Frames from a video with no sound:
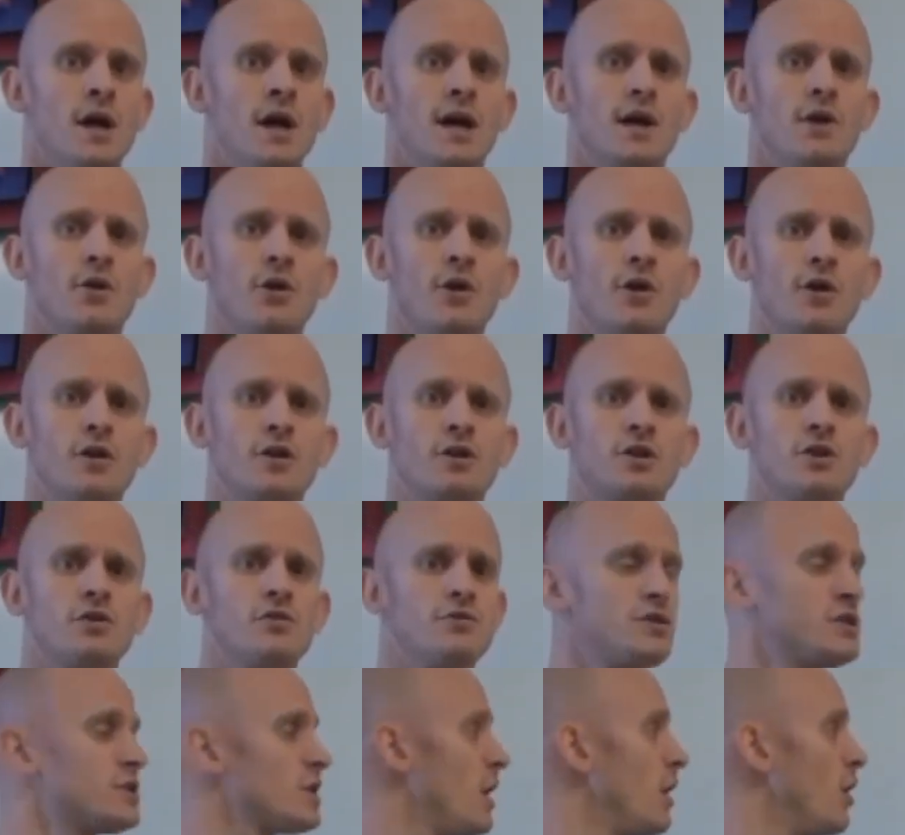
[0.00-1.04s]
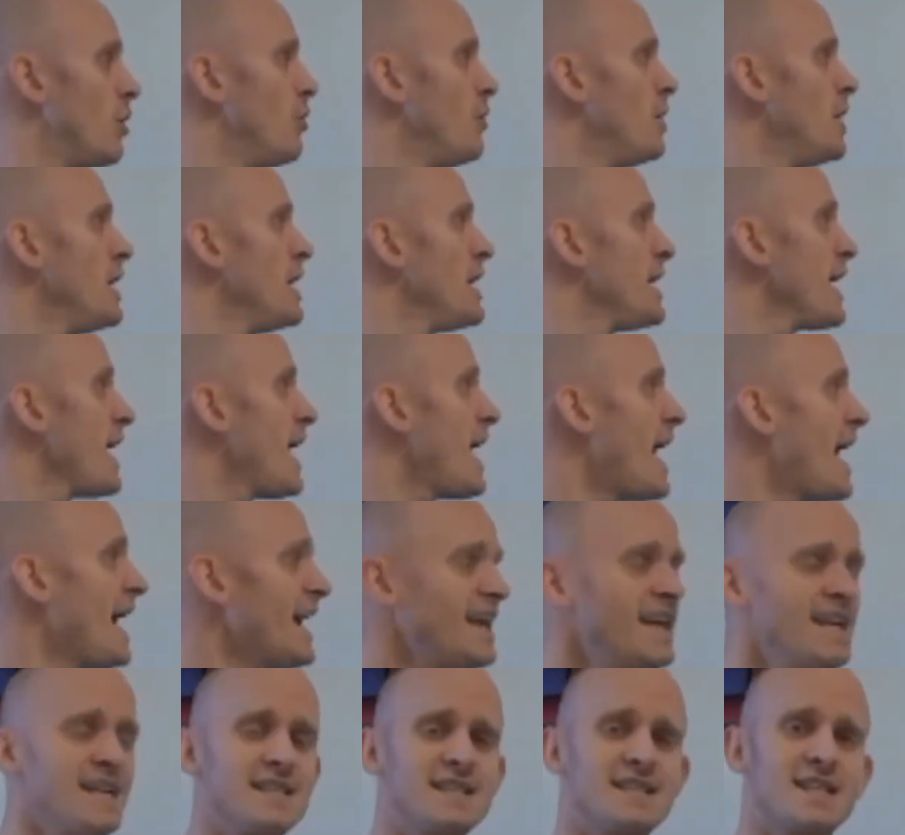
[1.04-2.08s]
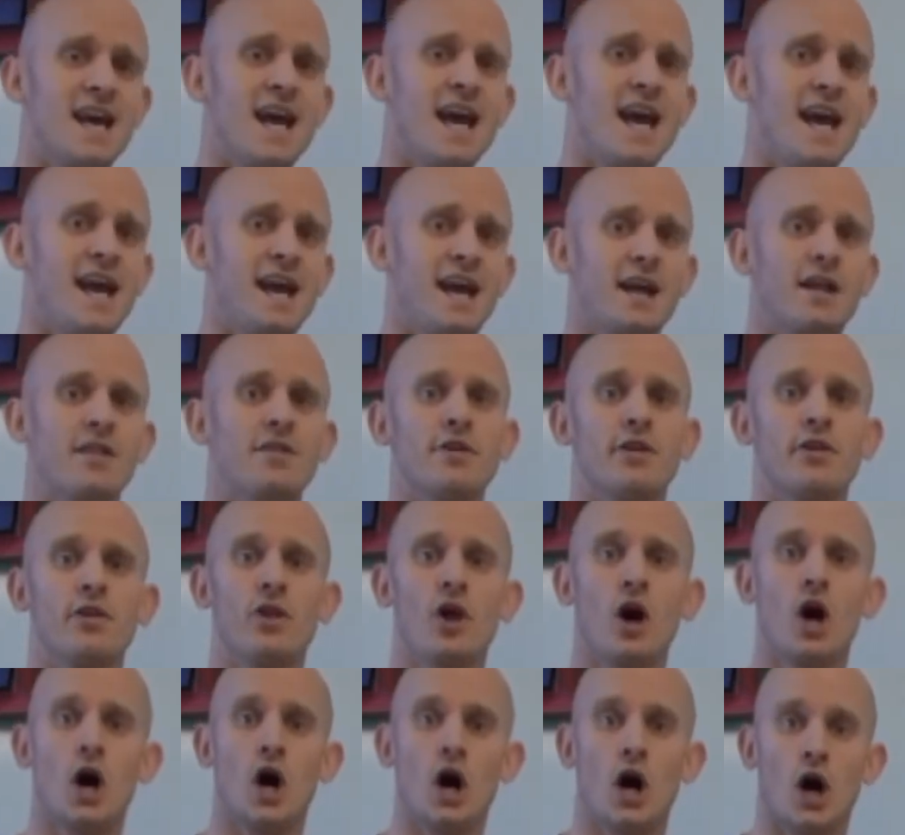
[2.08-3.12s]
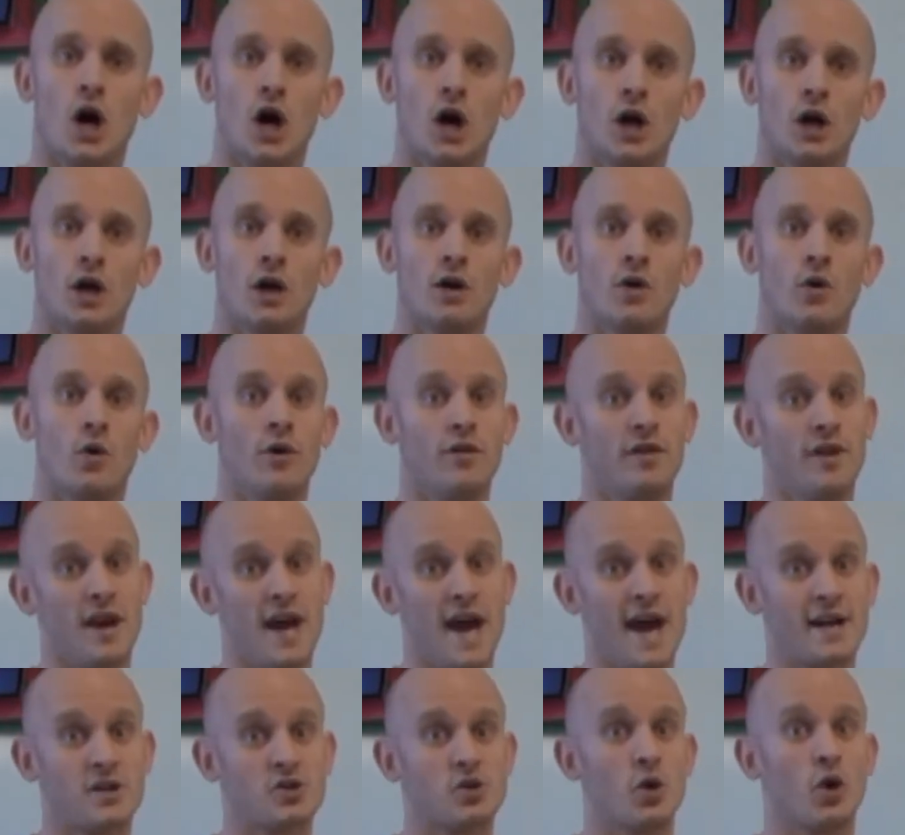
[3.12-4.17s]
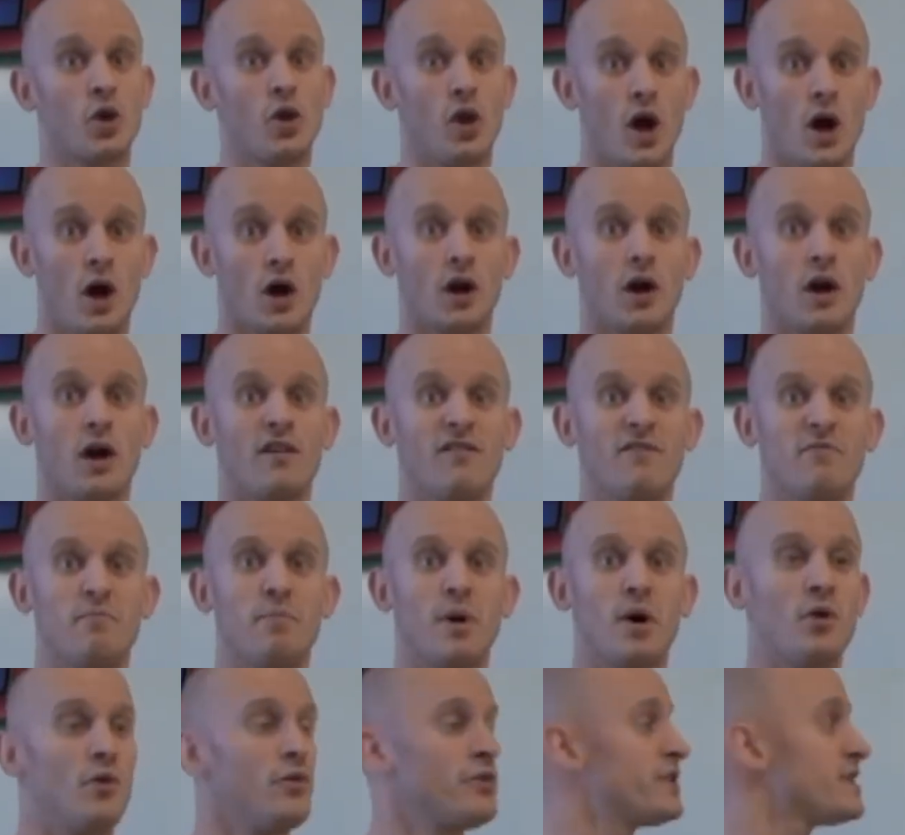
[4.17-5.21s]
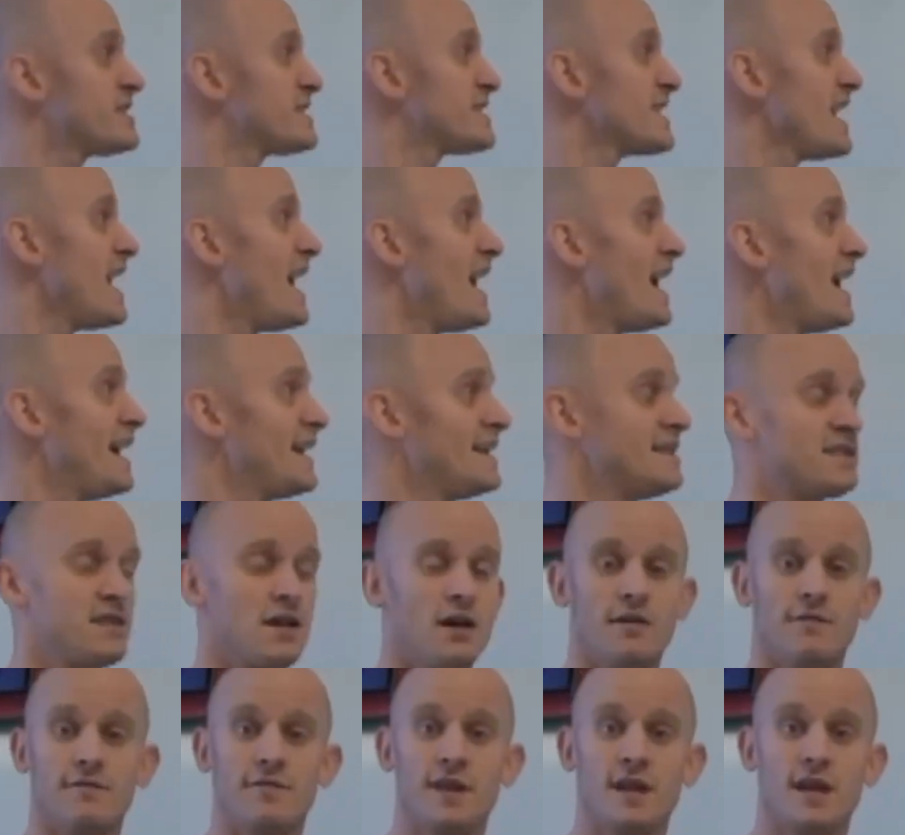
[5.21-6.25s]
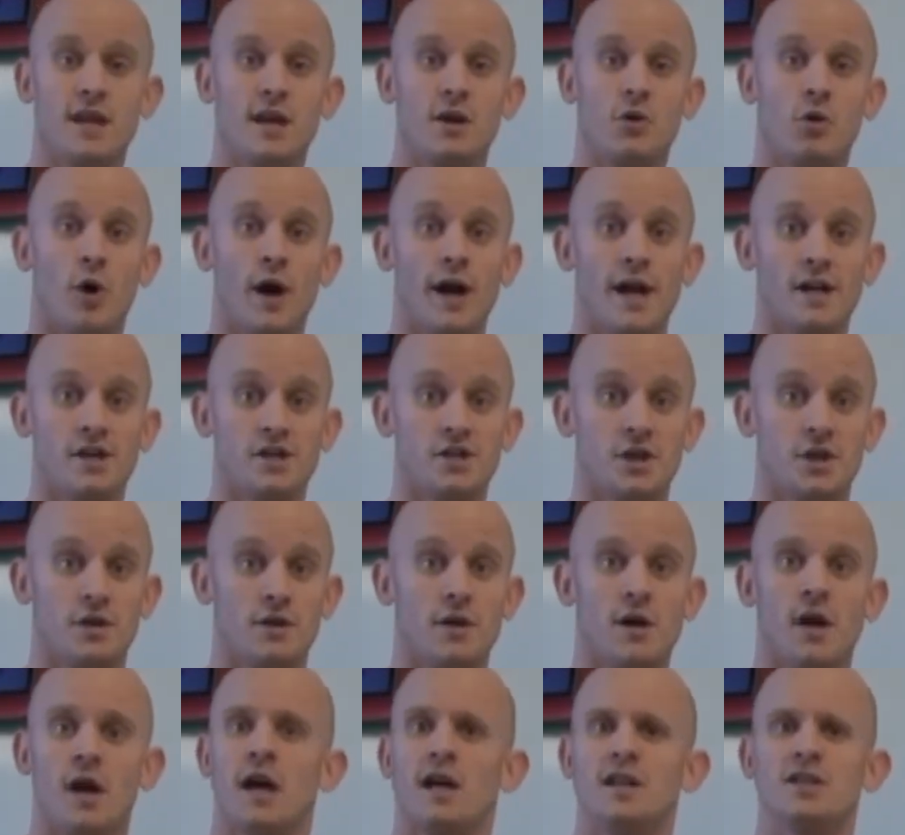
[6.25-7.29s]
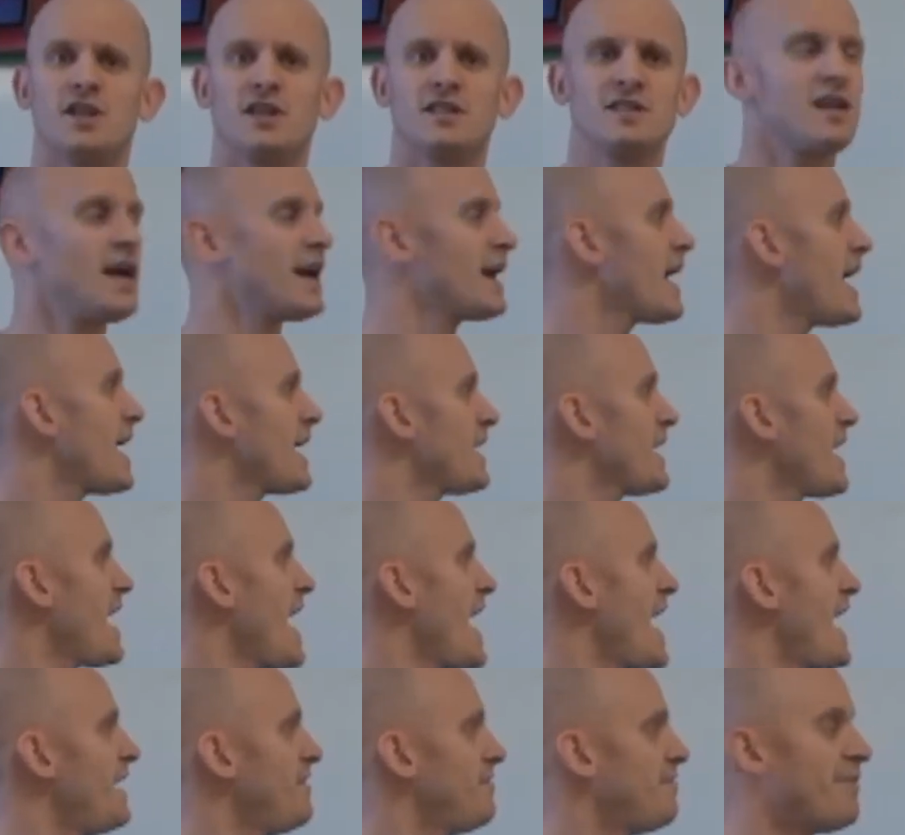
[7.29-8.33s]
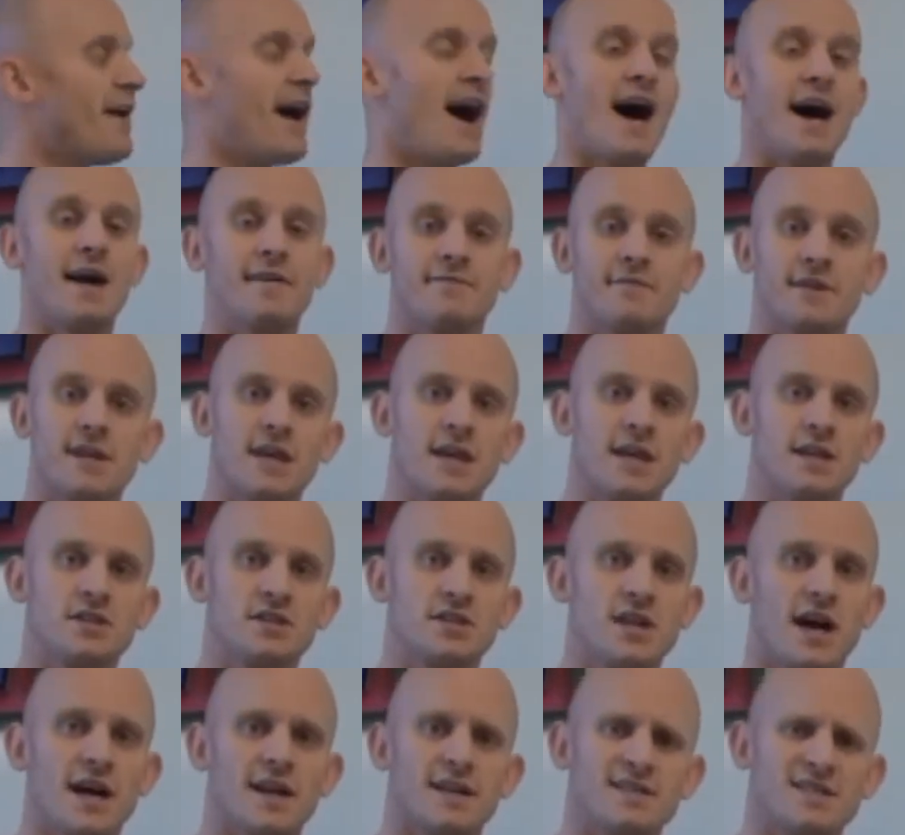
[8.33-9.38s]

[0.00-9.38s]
In order to do so, I can take the log or the natural log of both sides of the equation. Just like I could add 5 to each side.